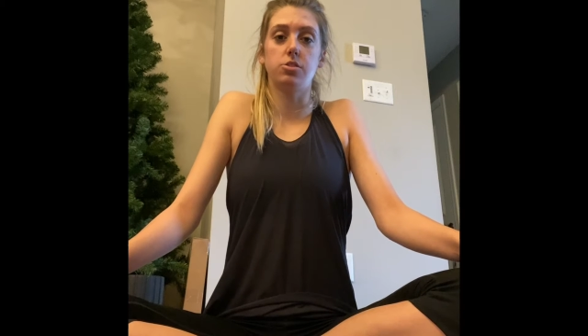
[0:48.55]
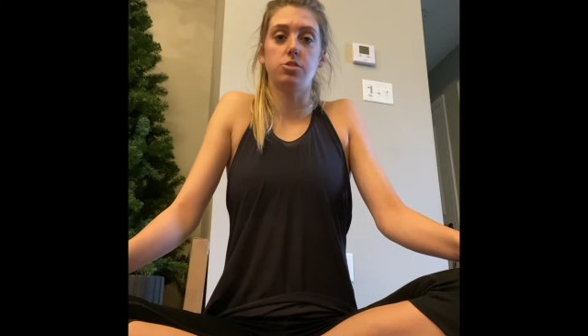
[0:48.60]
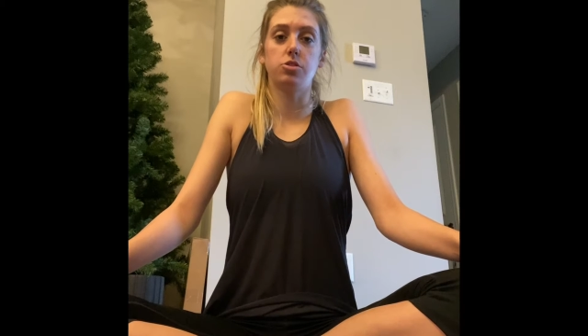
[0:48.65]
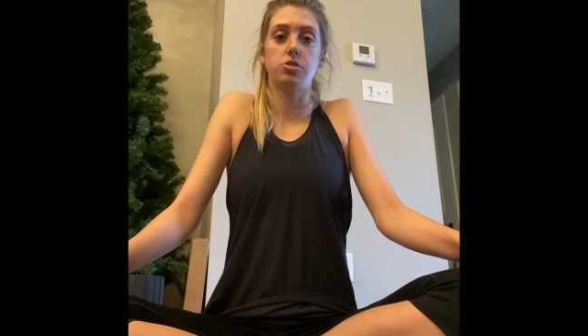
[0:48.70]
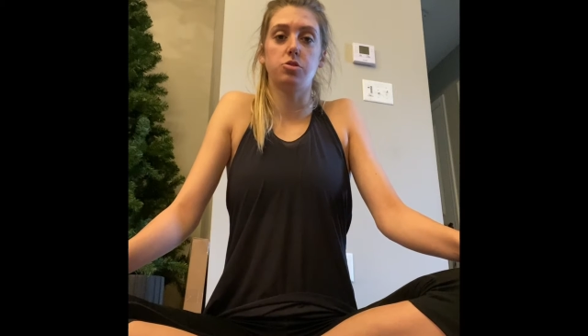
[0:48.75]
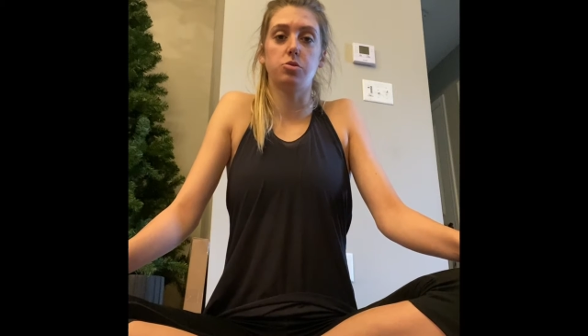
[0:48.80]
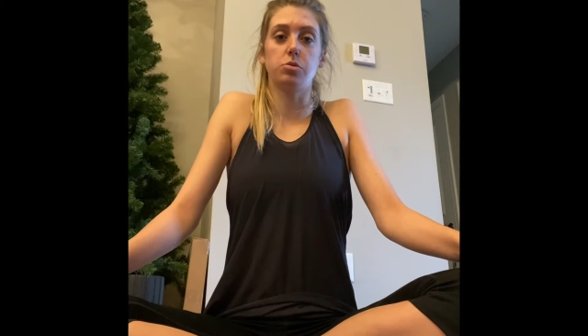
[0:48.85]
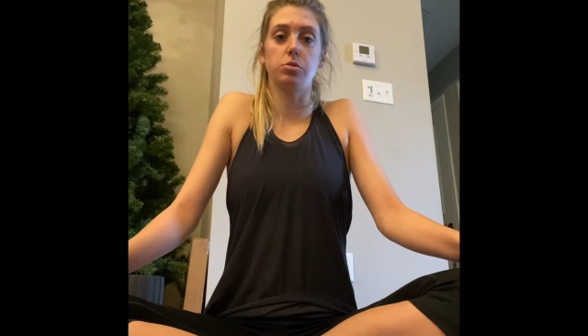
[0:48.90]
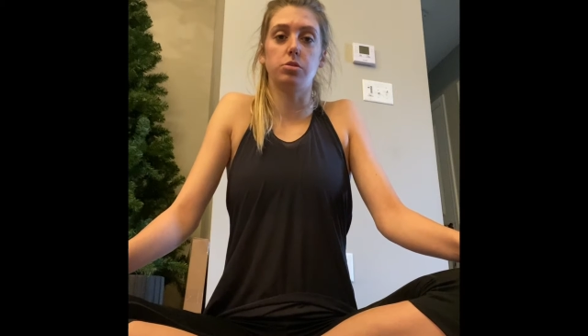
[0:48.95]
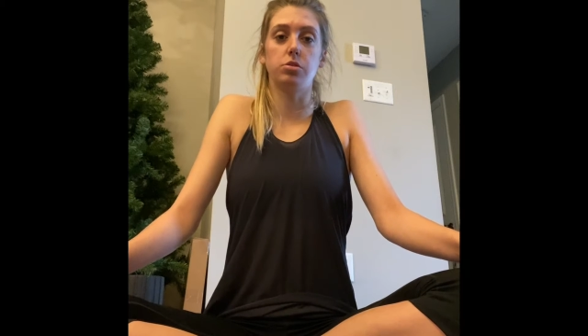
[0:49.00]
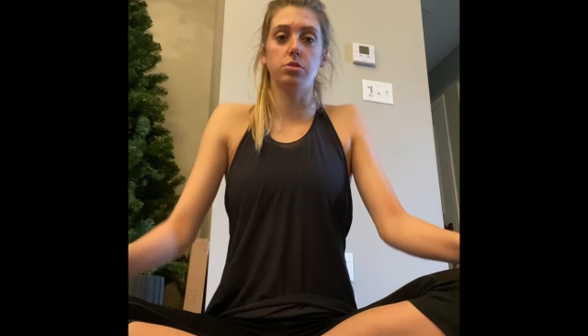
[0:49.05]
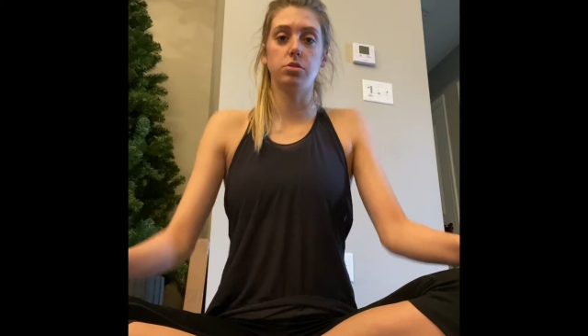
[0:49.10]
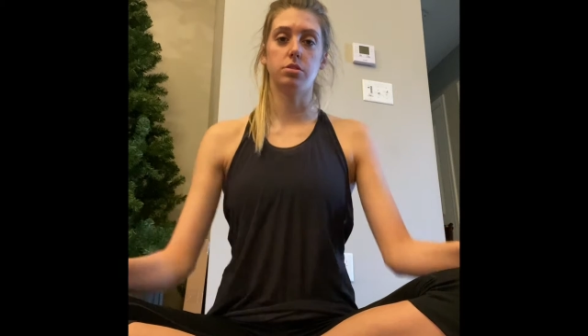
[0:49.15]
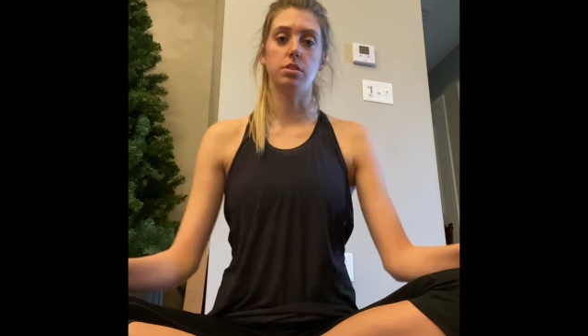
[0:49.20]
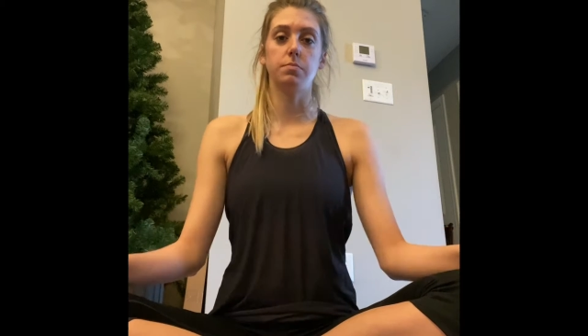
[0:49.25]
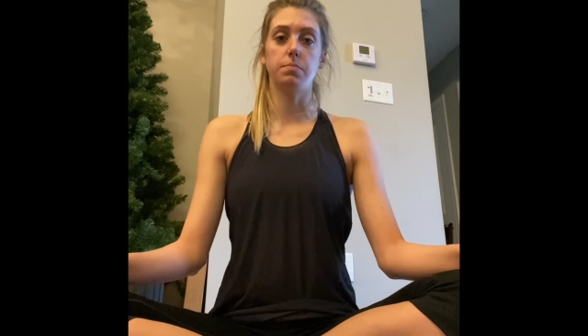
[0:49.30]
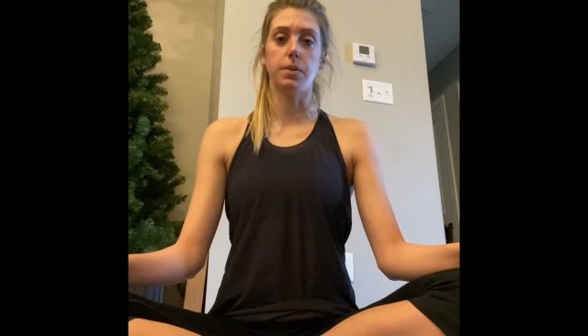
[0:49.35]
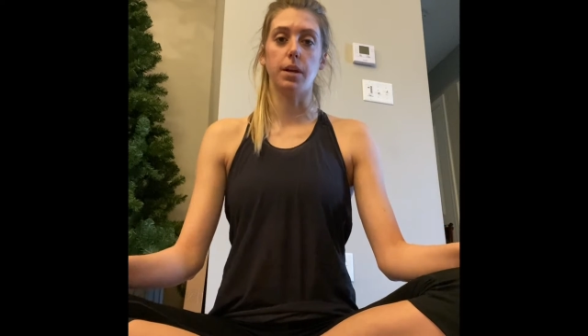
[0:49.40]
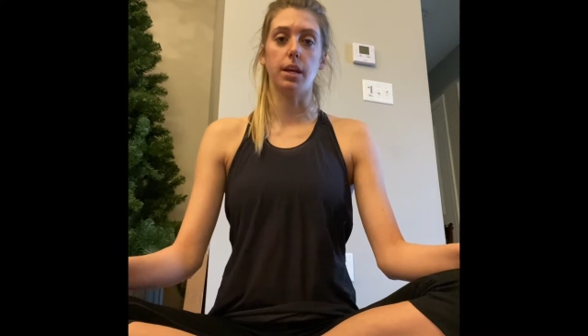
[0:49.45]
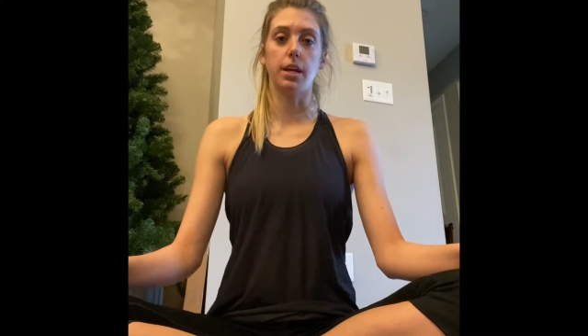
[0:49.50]
shoulders,
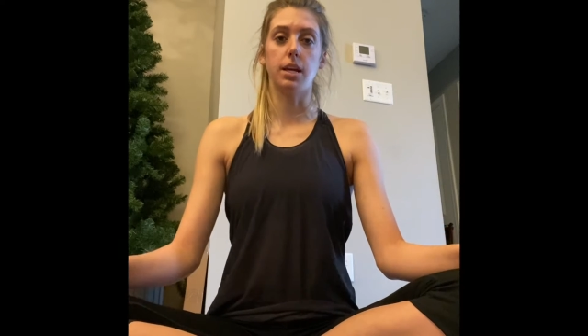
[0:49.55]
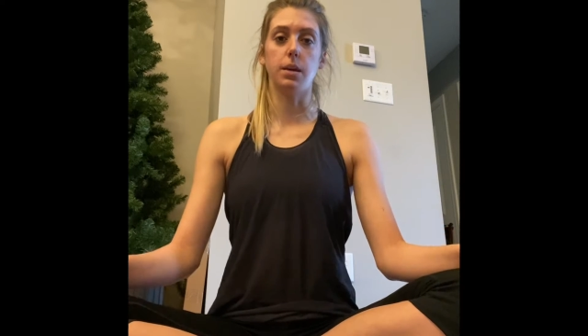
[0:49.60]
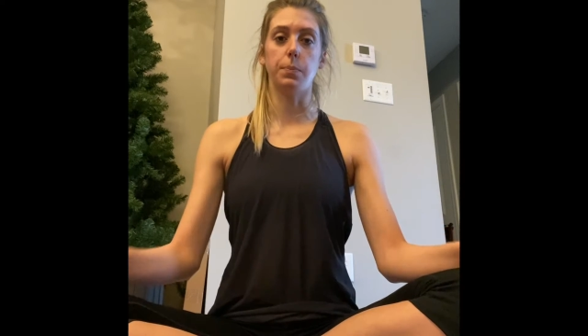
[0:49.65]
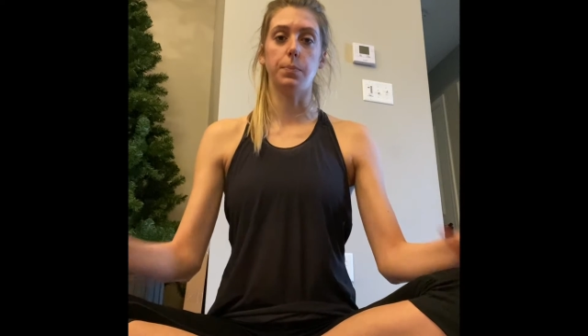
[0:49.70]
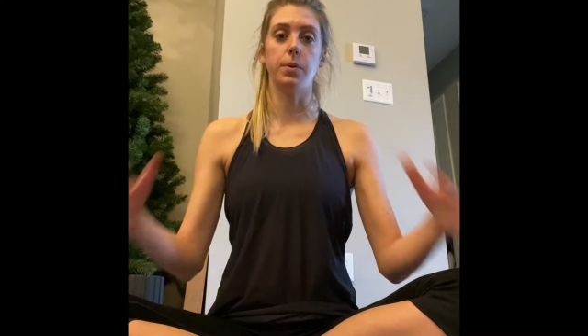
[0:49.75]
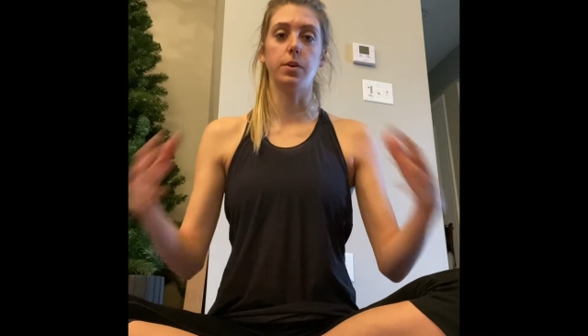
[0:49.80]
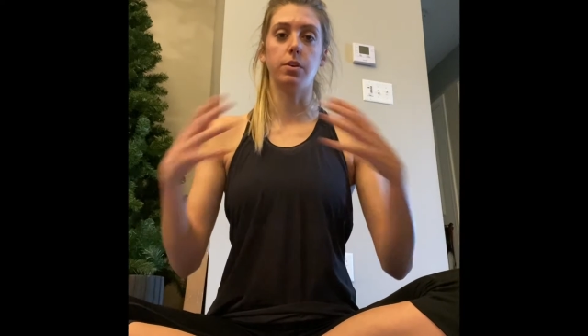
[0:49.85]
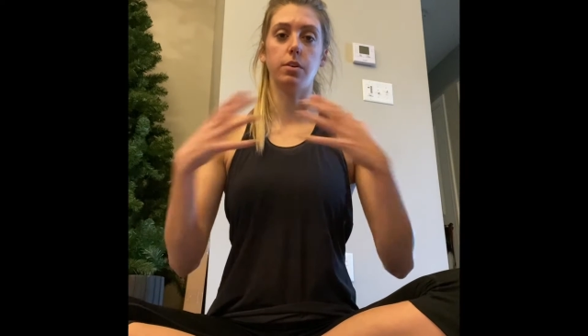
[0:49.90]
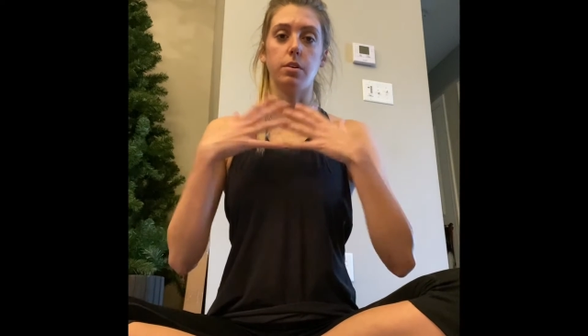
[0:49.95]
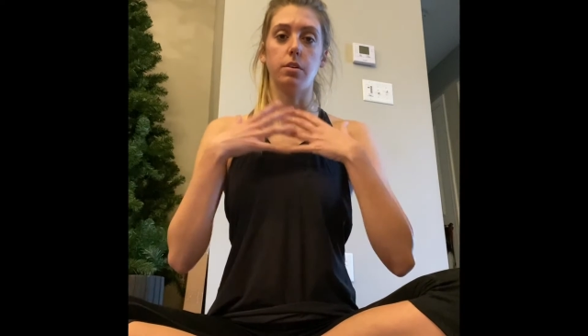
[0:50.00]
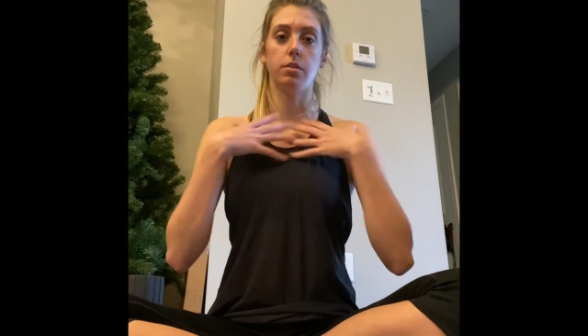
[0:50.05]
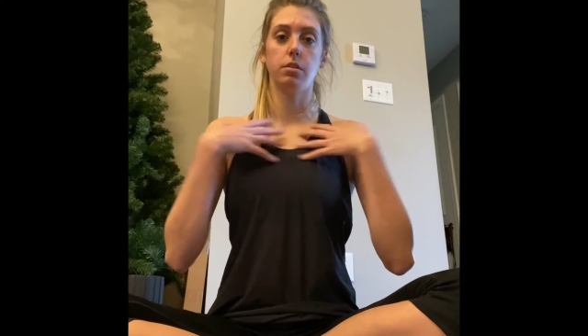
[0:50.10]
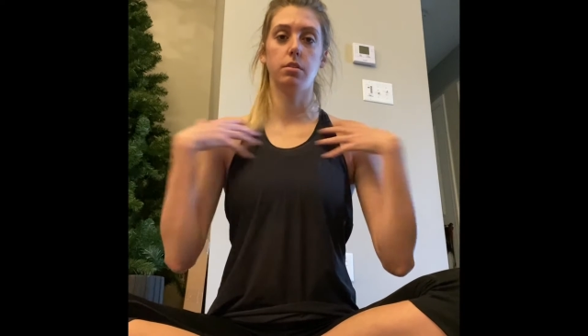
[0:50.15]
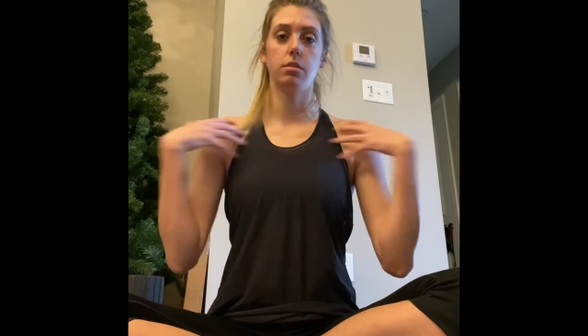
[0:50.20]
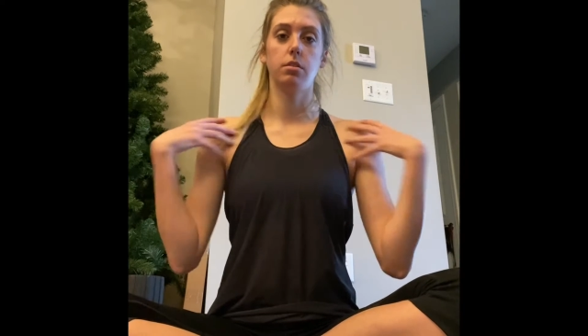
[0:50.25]
but keep your